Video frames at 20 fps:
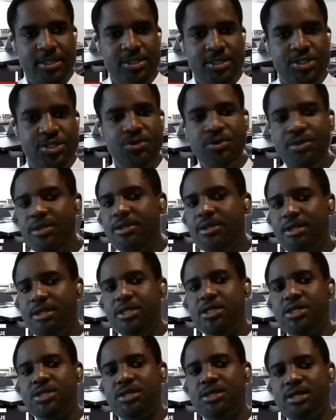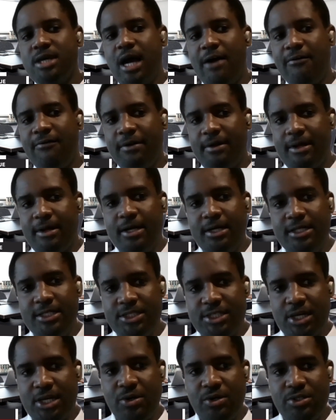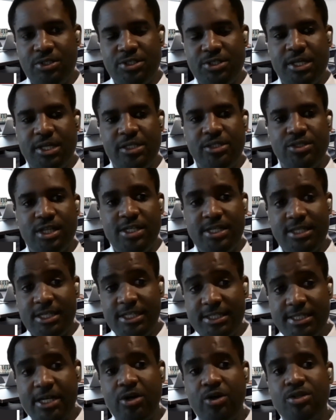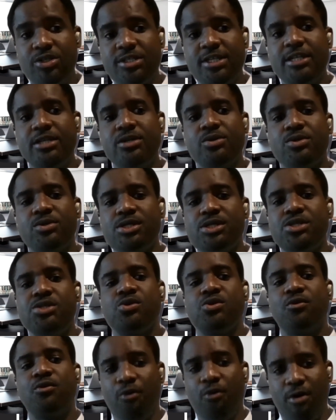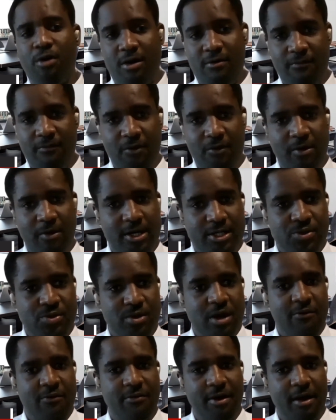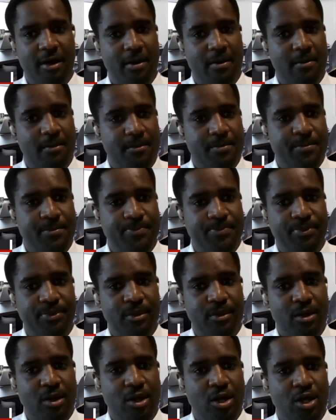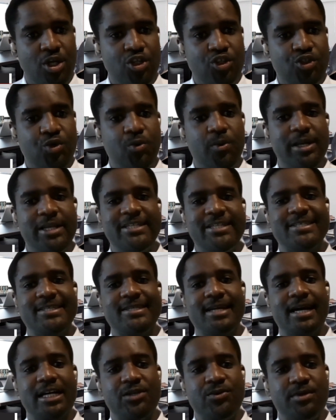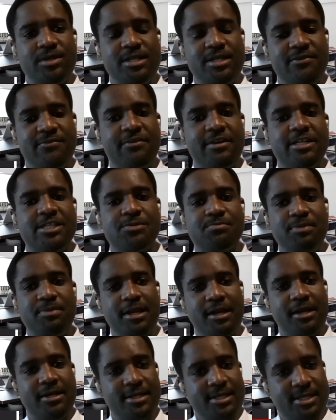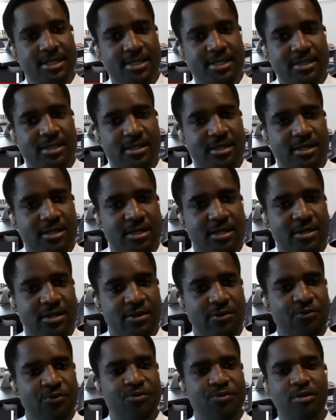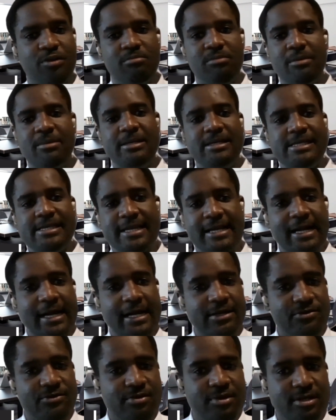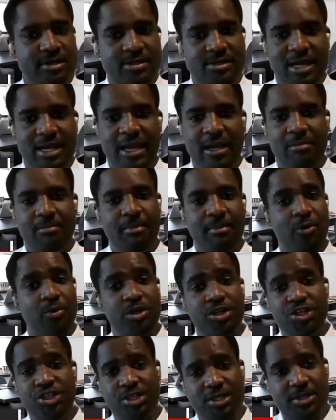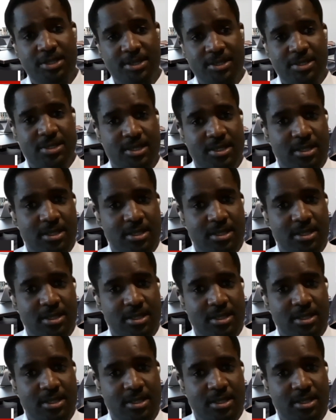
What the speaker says: During this Africa Intercontinental CISO Forum focused on Africa, you will interact with different speakers from amazing countries like Mauritius,